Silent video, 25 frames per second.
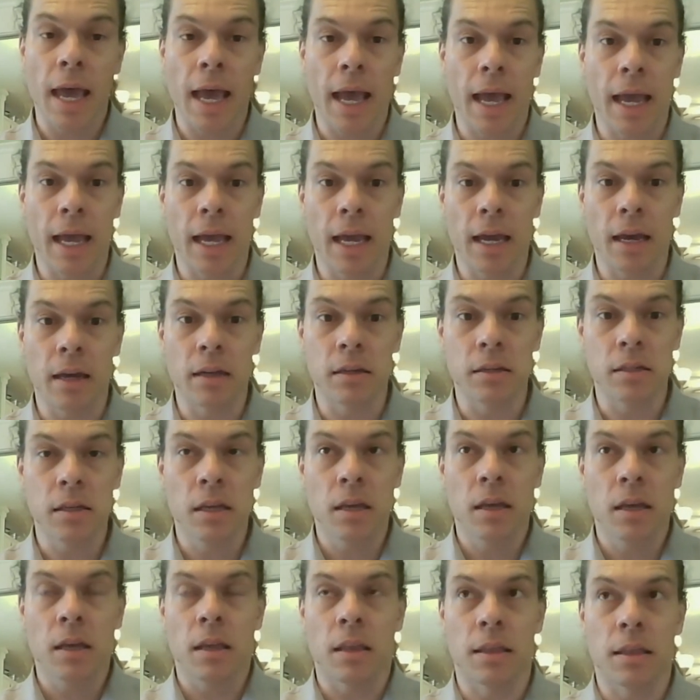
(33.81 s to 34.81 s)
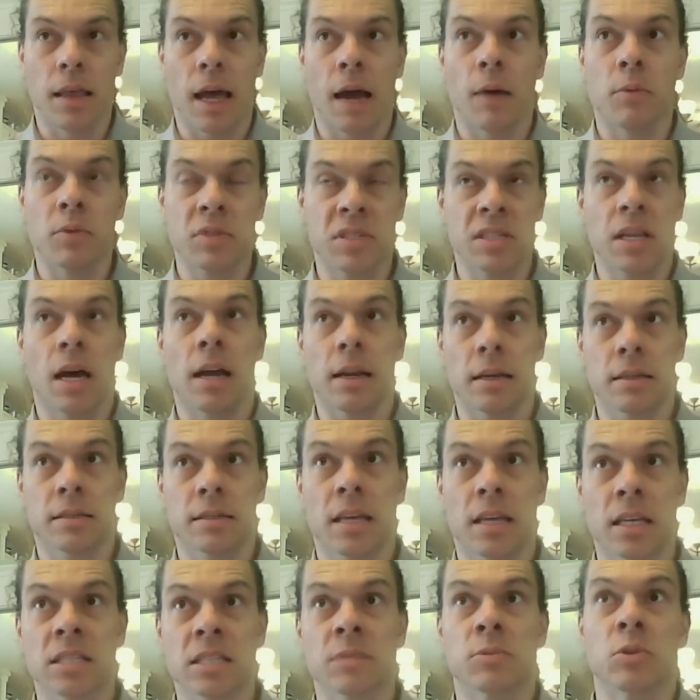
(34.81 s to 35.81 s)
And that was not
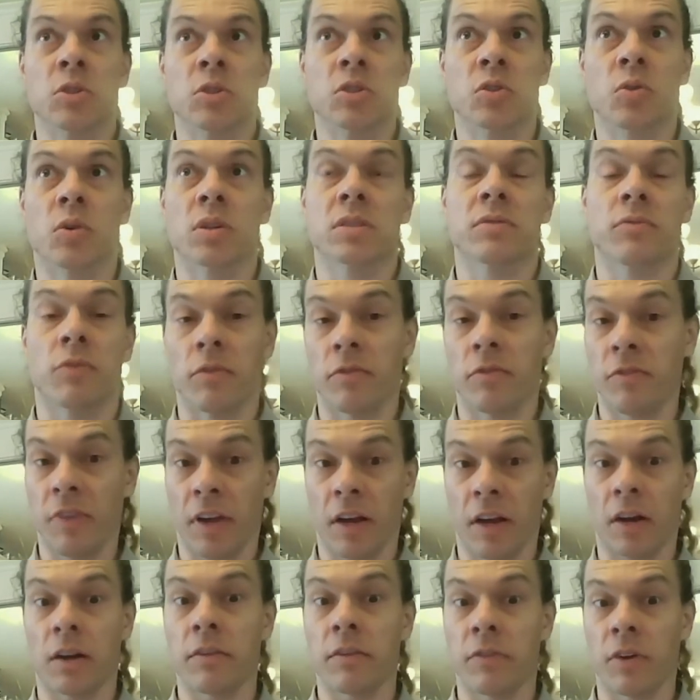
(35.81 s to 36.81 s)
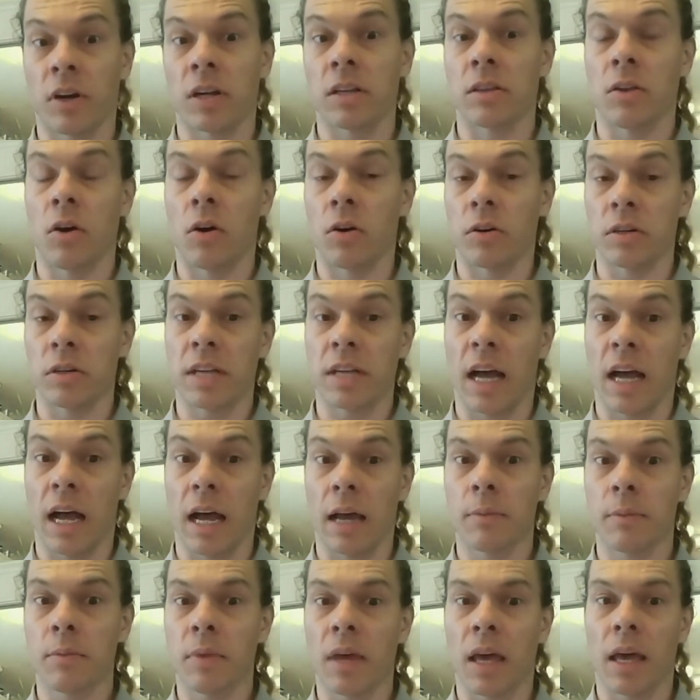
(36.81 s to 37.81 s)
accessible to us for a very, very long
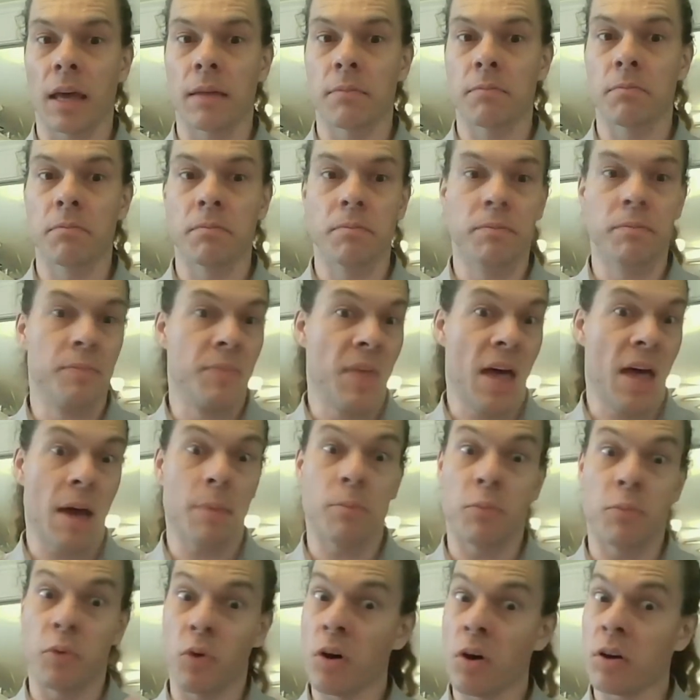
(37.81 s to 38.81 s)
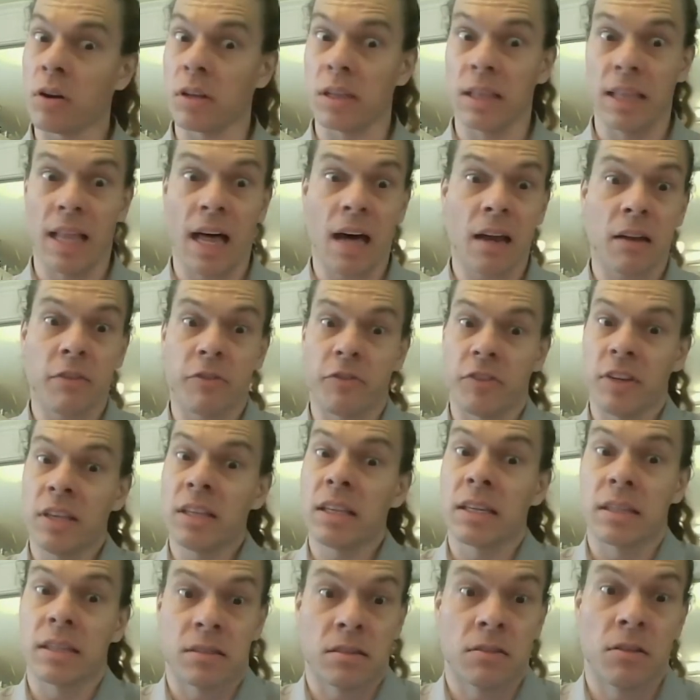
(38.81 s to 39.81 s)
time. And that brought a lot of
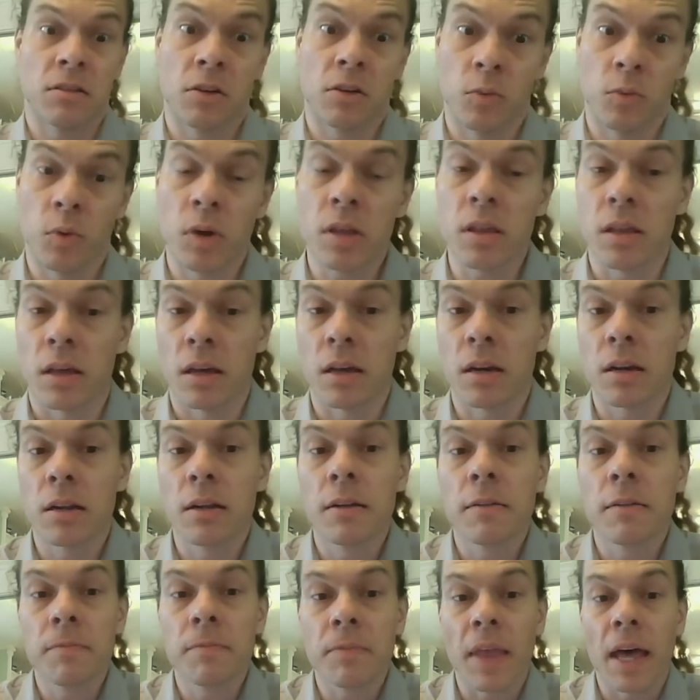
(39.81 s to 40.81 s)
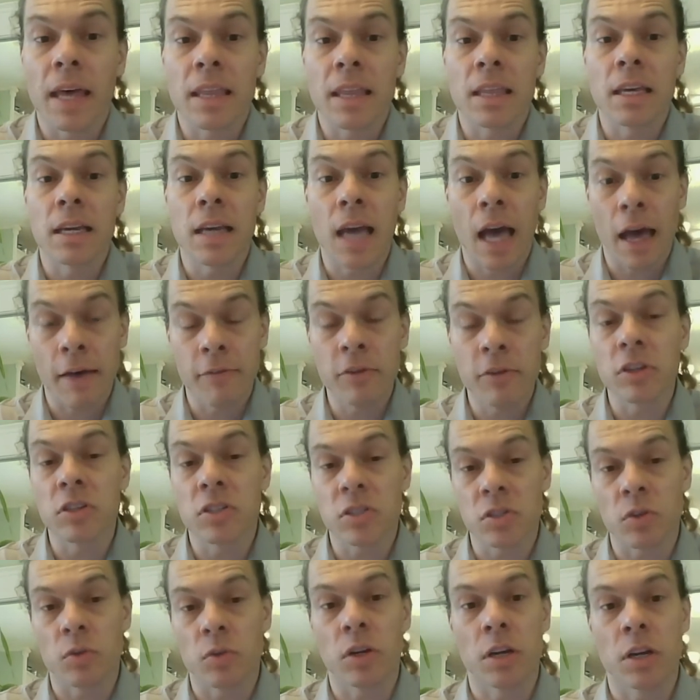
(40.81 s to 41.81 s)
feelings along with it. I think having a
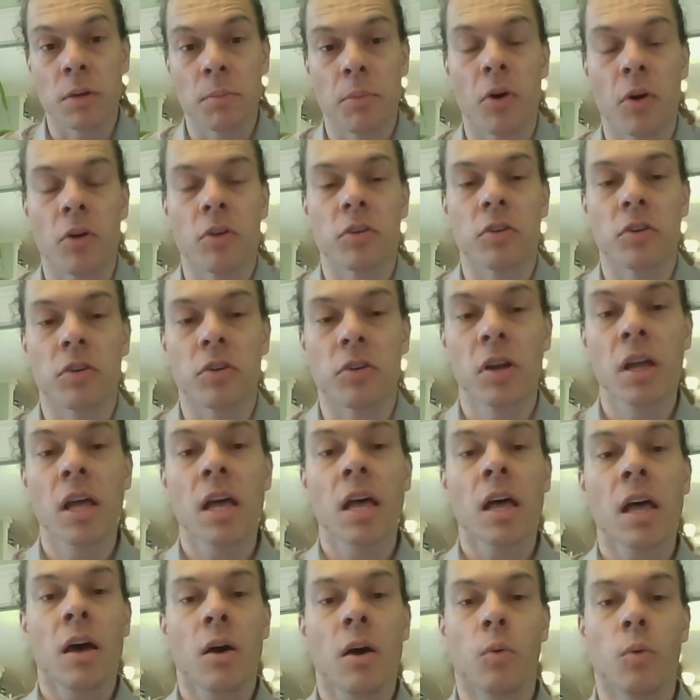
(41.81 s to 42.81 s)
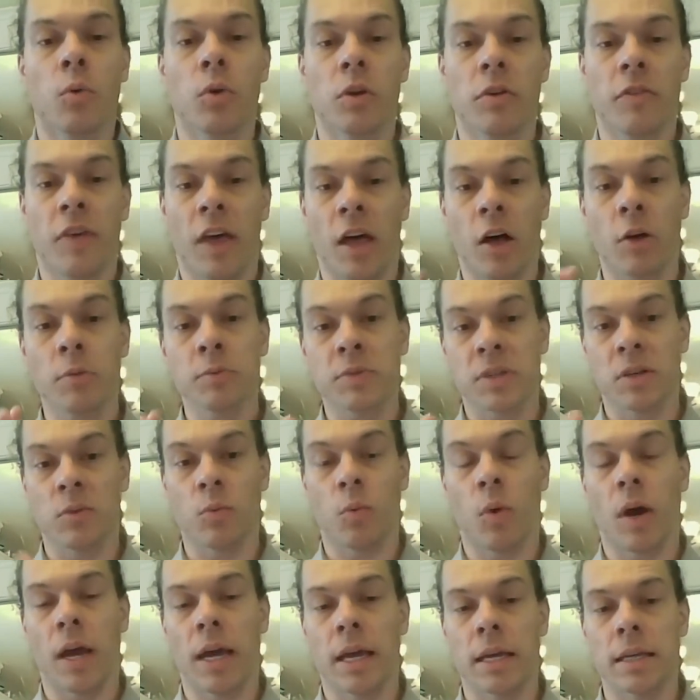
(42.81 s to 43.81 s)
surrogate partner would have helped in
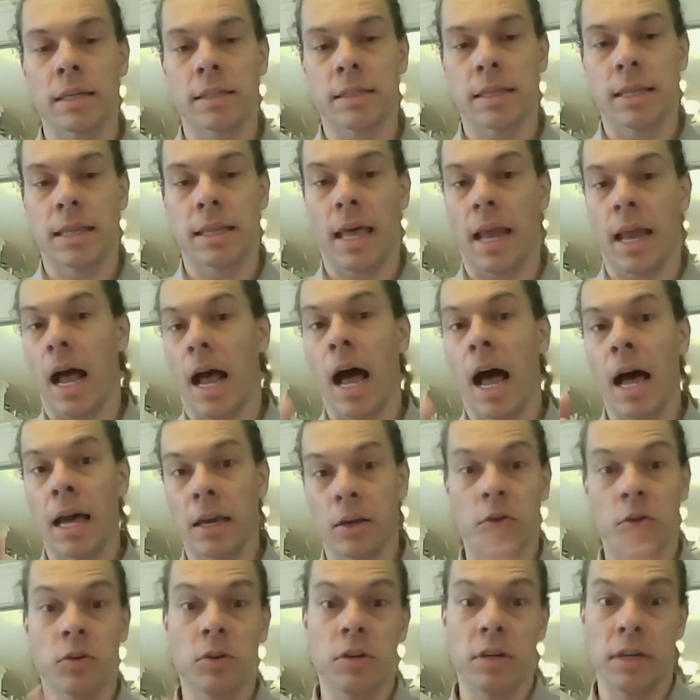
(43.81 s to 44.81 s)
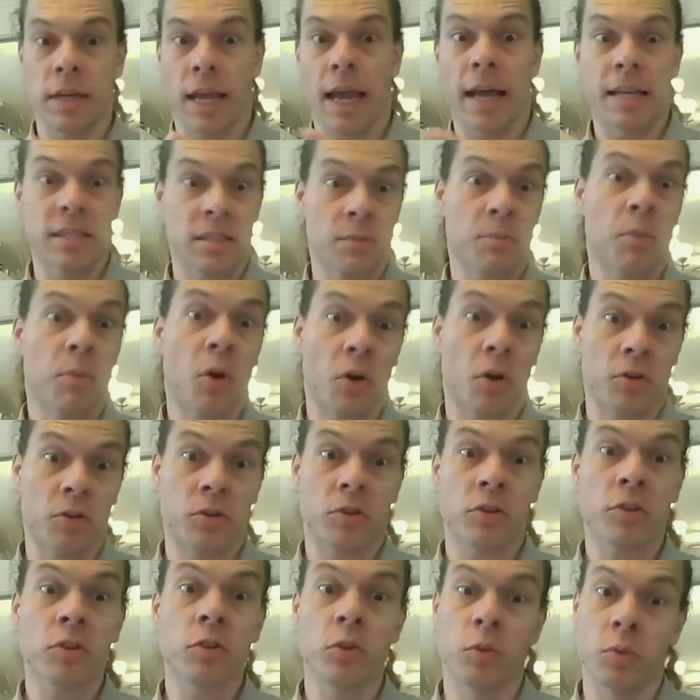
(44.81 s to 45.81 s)
ways that I couldn't as a
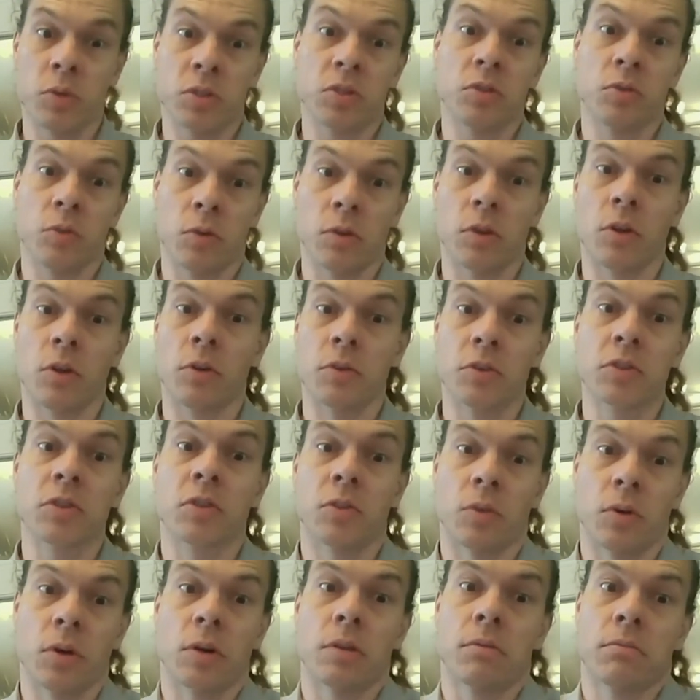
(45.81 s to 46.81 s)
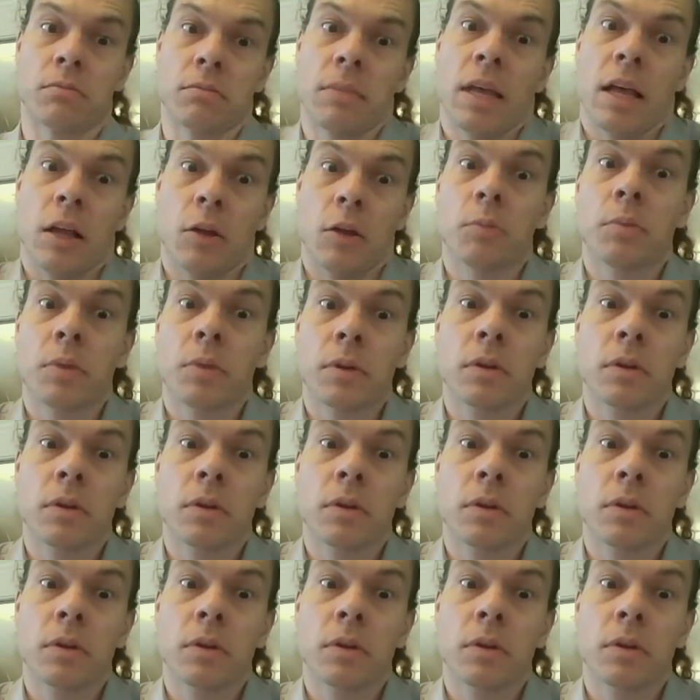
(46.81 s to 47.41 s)
partner who was too close to her help.